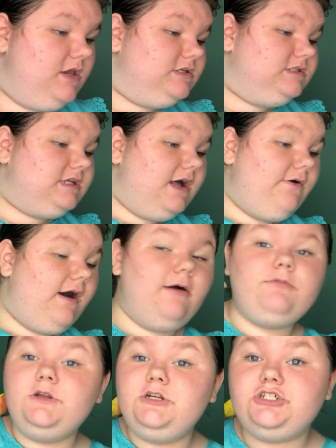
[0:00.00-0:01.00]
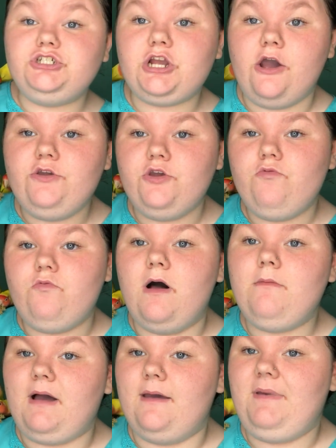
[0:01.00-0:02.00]
So I'm going to show you
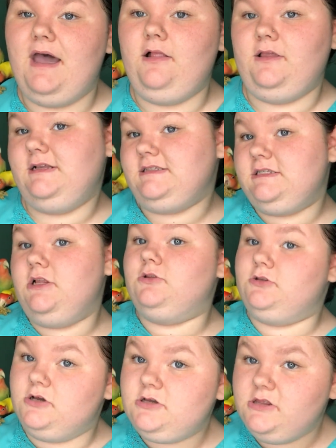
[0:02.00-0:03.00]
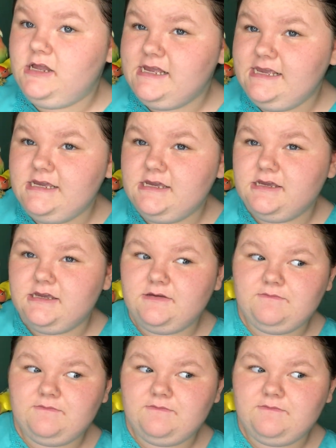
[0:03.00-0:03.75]
what my pellets look like,